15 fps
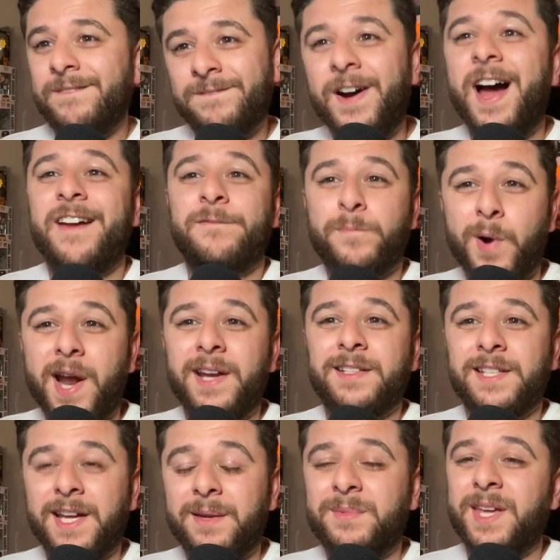Five
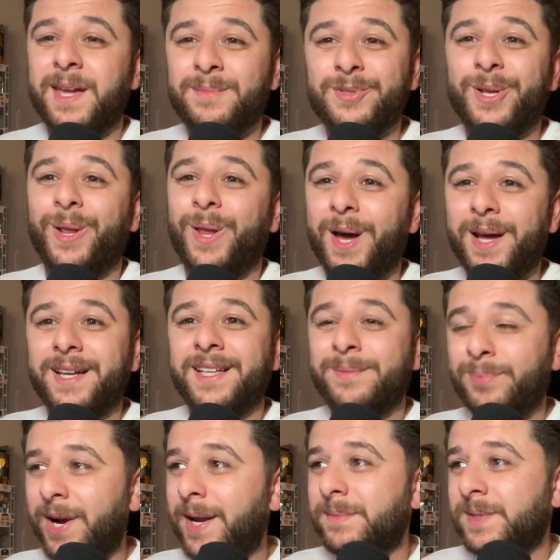primetime games, a lot
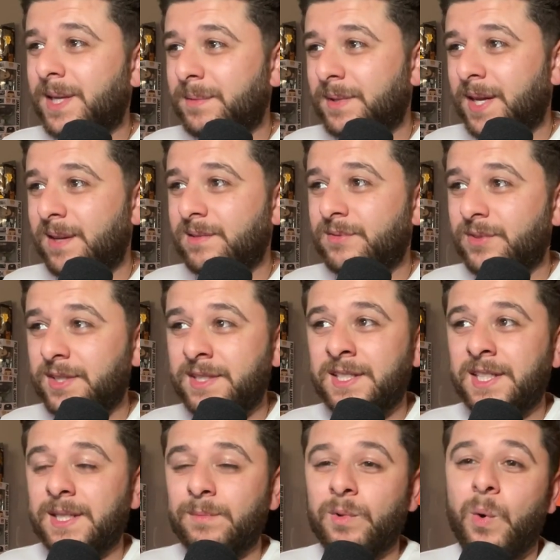of primetime games for a
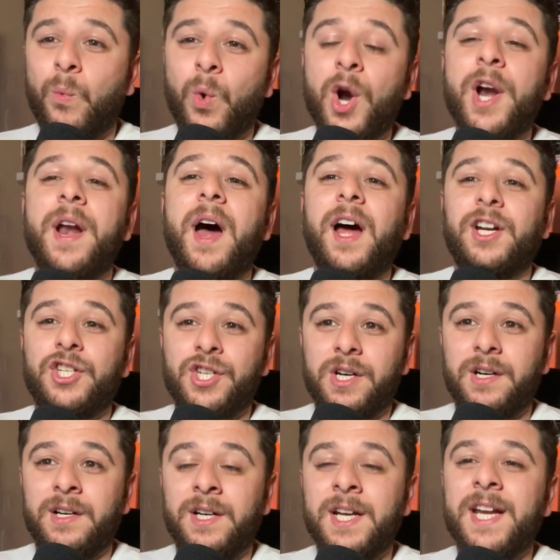team where we're not
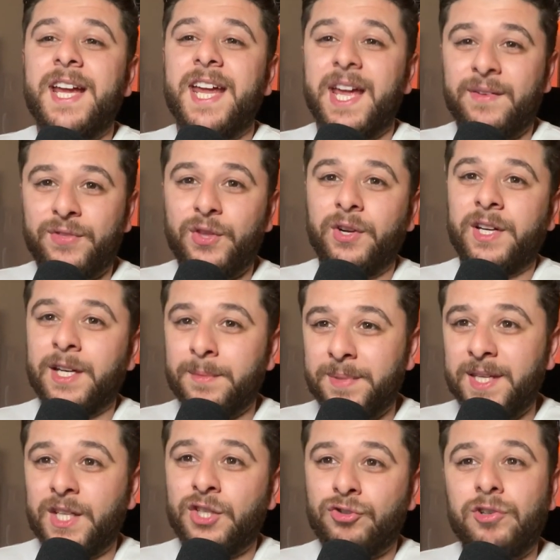sure if they're going to
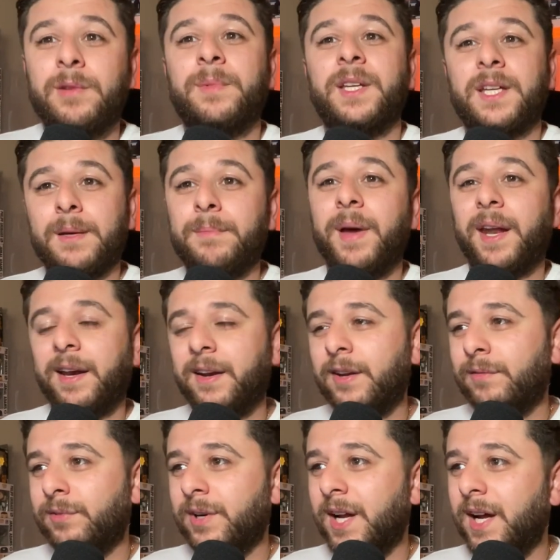be extremely
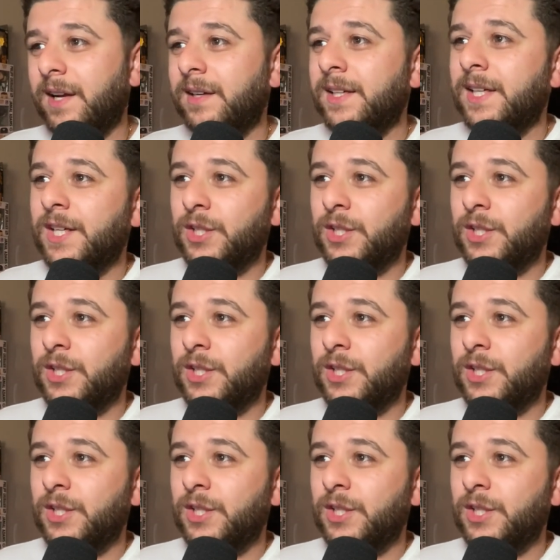competitive or not.